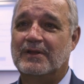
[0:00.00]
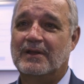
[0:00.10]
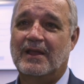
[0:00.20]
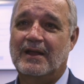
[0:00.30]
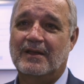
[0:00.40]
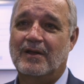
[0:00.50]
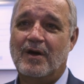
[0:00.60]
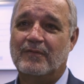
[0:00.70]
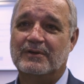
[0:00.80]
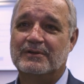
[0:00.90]
in elected
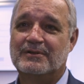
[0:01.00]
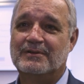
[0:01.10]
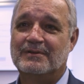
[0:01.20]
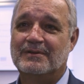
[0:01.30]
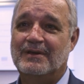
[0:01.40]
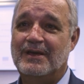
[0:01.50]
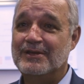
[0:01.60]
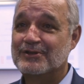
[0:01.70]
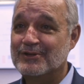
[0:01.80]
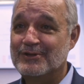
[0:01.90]
office
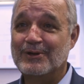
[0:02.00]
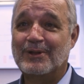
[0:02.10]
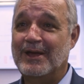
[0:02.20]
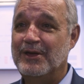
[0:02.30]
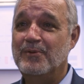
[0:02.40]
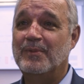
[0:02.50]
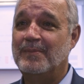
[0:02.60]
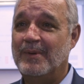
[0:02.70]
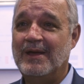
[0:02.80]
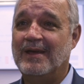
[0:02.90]
is still a
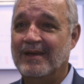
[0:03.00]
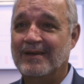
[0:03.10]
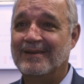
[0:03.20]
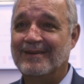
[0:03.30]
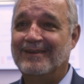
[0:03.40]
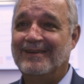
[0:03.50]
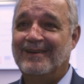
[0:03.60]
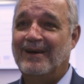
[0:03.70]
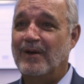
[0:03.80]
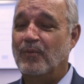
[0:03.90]
human being.
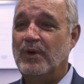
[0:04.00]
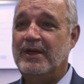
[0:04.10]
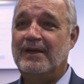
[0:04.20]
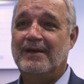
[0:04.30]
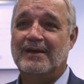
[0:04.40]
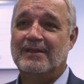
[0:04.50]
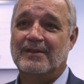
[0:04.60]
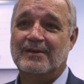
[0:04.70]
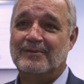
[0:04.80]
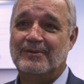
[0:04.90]
We
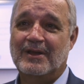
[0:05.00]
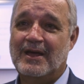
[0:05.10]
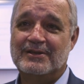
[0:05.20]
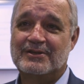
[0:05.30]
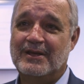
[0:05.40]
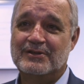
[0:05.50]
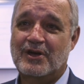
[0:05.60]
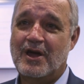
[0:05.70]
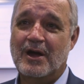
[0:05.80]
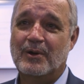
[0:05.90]
and the United States
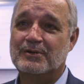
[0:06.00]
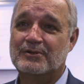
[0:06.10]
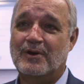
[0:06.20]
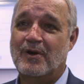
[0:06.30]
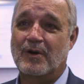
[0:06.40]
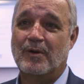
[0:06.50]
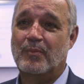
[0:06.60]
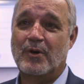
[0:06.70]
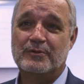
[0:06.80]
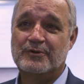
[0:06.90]
Congress are
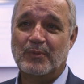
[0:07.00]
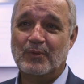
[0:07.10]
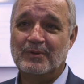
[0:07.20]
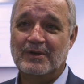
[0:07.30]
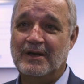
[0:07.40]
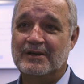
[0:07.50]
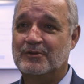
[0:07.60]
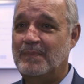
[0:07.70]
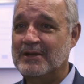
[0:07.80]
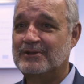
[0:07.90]
approachable,
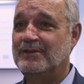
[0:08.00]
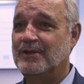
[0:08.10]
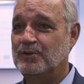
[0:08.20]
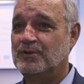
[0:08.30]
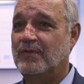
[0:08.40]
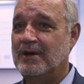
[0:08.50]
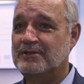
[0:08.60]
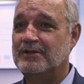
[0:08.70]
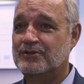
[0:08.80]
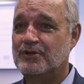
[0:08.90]
especially those of
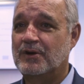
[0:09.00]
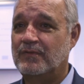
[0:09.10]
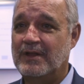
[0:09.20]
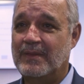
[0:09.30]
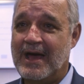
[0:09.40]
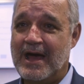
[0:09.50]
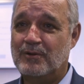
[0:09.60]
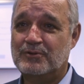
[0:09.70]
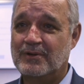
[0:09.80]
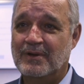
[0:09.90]
us that served in the House.